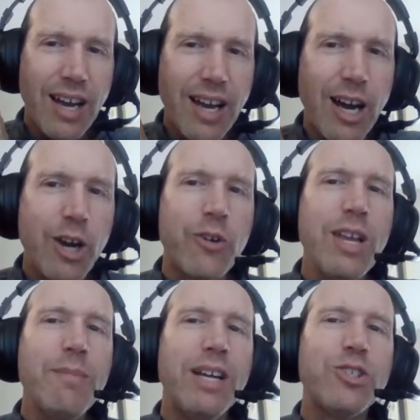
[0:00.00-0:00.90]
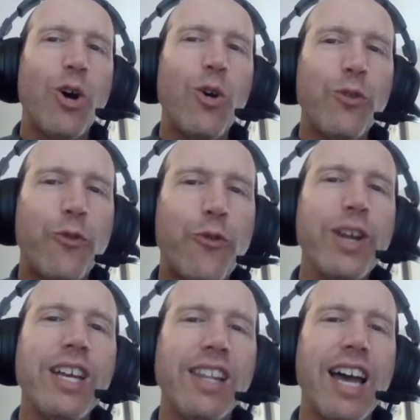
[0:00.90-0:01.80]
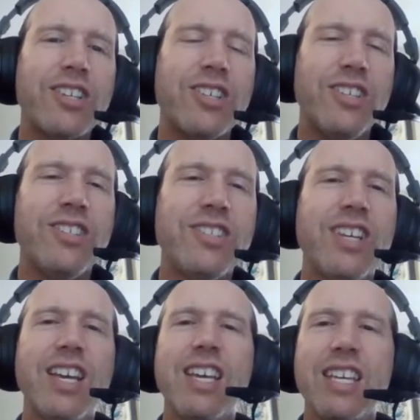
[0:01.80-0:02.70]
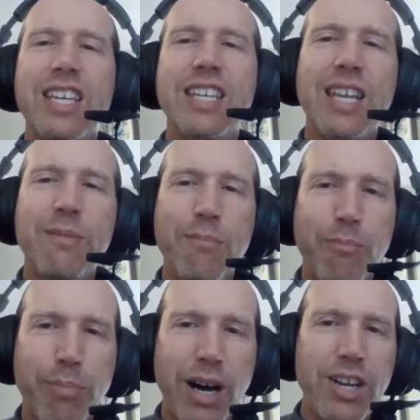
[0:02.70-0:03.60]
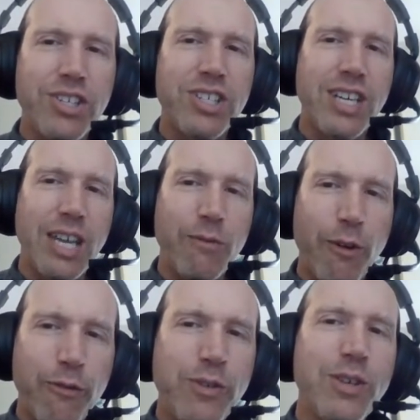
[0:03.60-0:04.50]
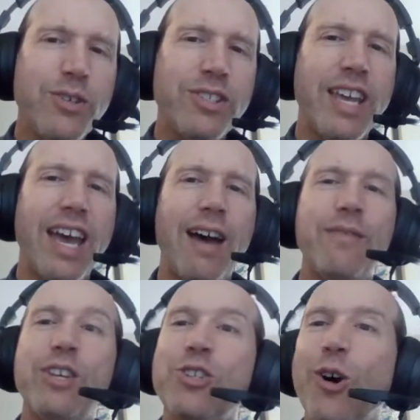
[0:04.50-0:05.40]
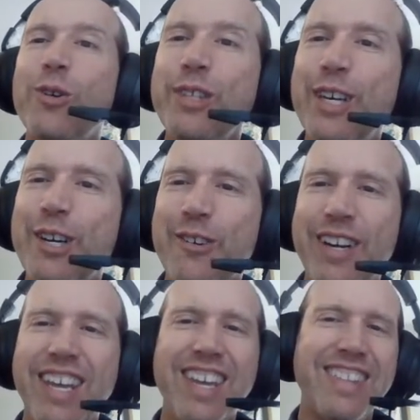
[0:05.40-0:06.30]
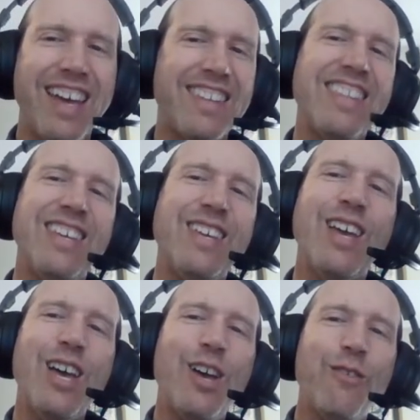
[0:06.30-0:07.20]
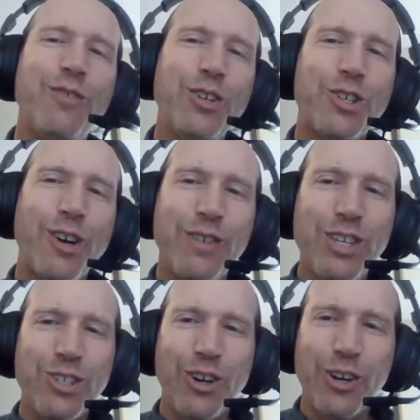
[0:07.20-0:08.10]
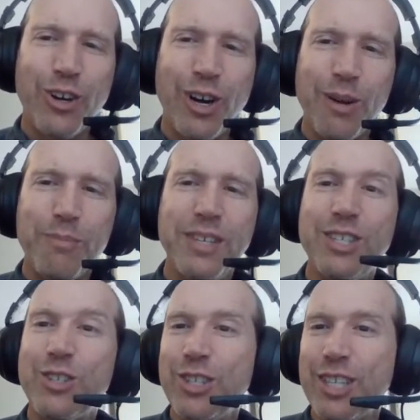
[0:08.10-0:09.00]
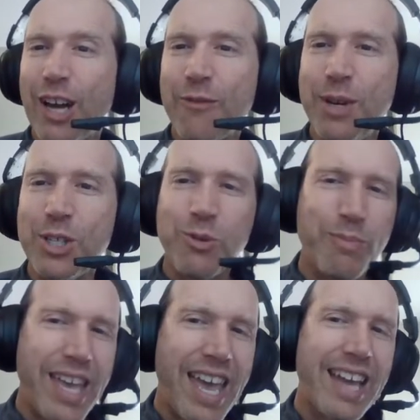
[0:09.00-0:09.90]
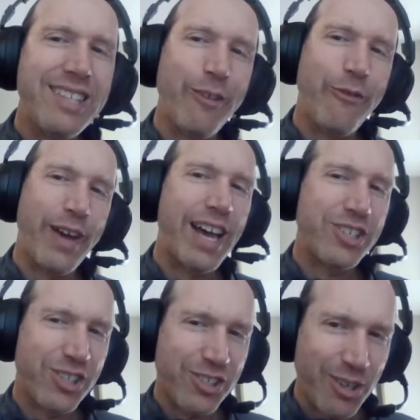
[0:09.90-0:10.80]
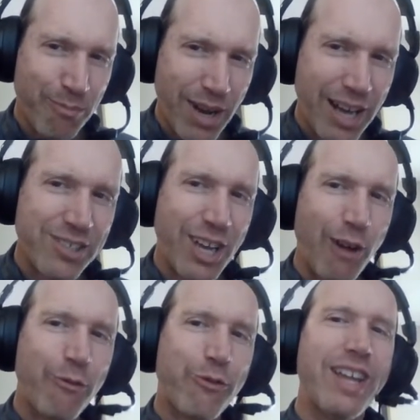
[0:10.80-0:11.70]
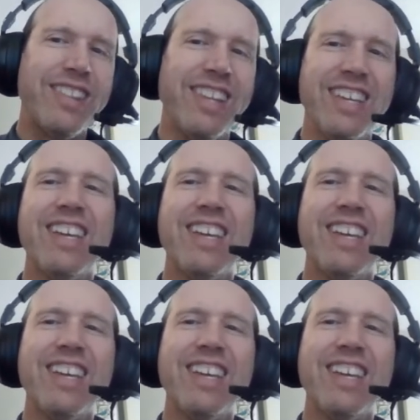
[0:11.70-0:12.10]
agreement to hold free elections, he didn't budge and he refused to have this, only agreeing that the future of Eastern Europe, these governments would be anti-fascist and Moscow friendly,